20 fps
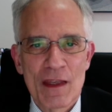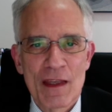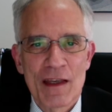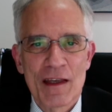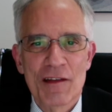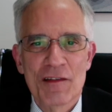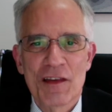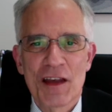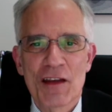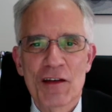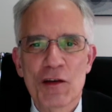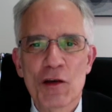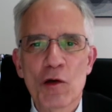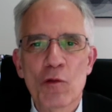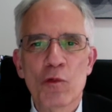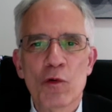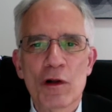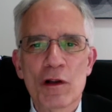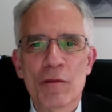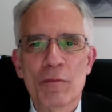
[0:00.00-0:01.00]
is that you
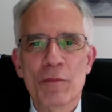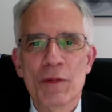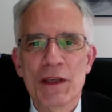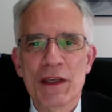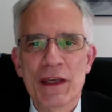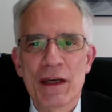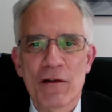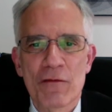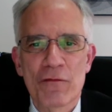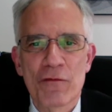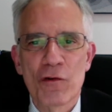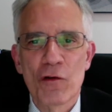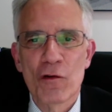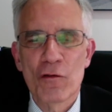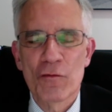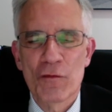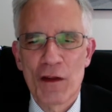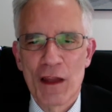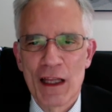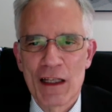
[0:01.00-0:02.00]
will be a
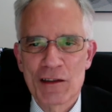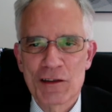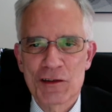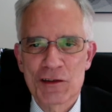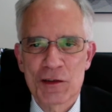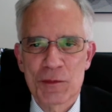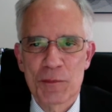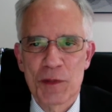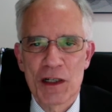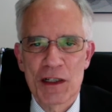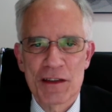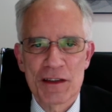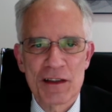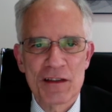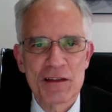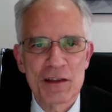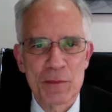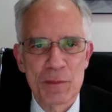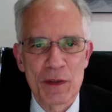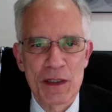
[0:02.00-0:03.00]
full-fledged
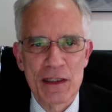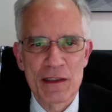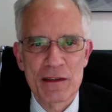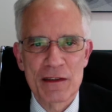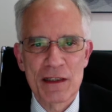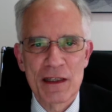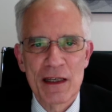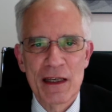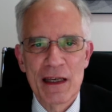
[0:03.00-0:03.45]
participant